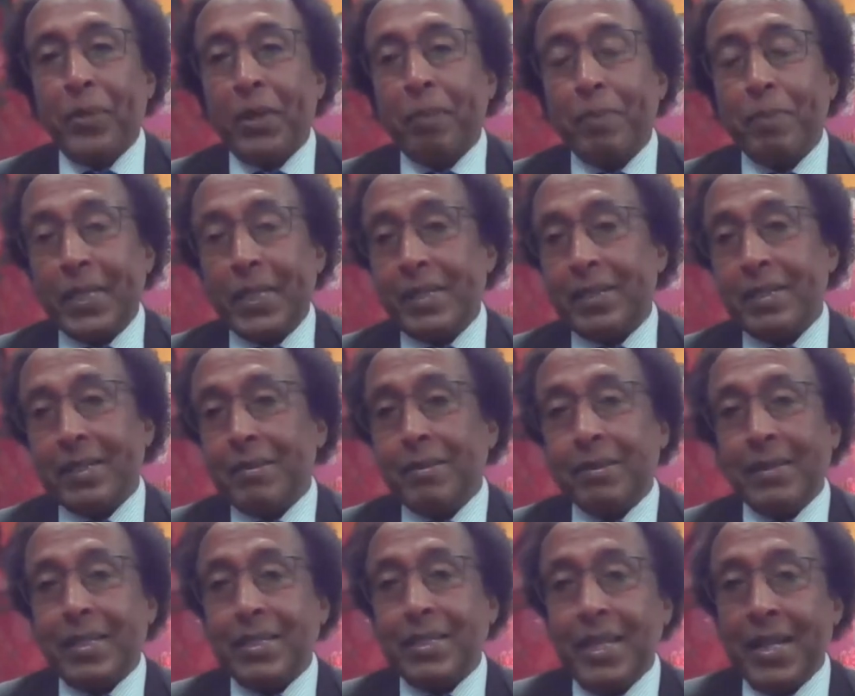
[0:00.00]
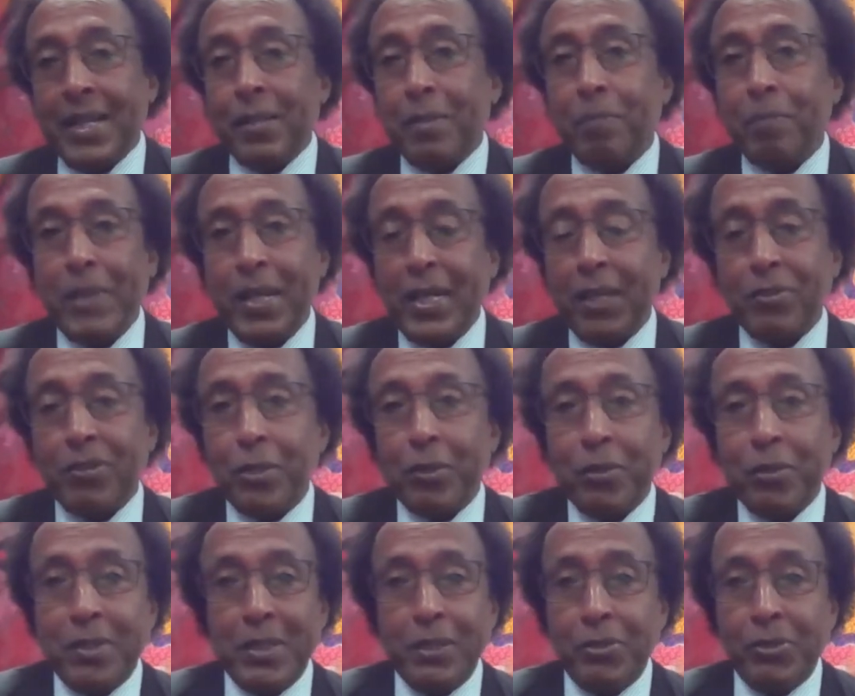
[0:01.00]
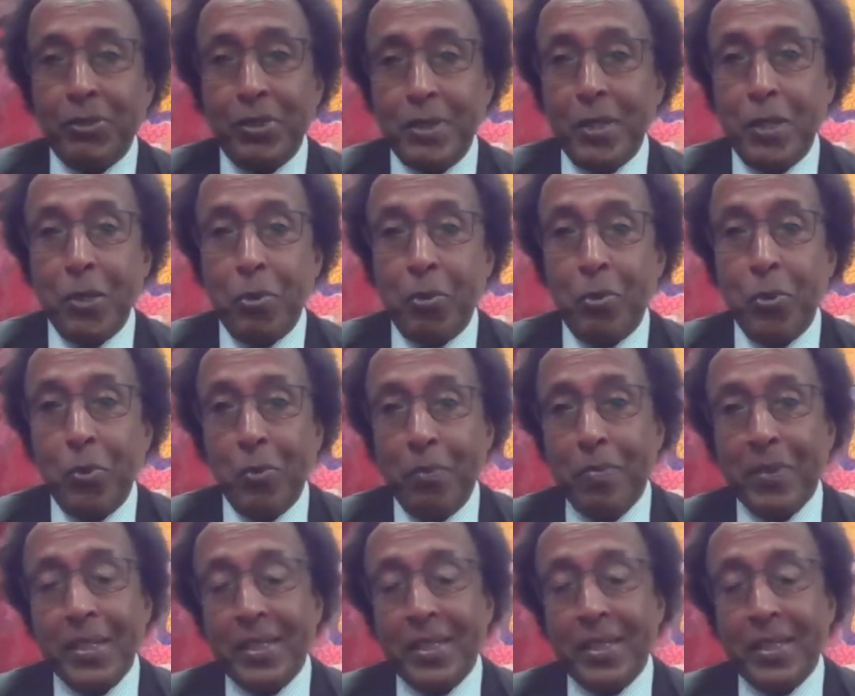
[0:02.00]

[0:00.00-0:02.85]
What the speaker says: but other banks, I don't really see their room.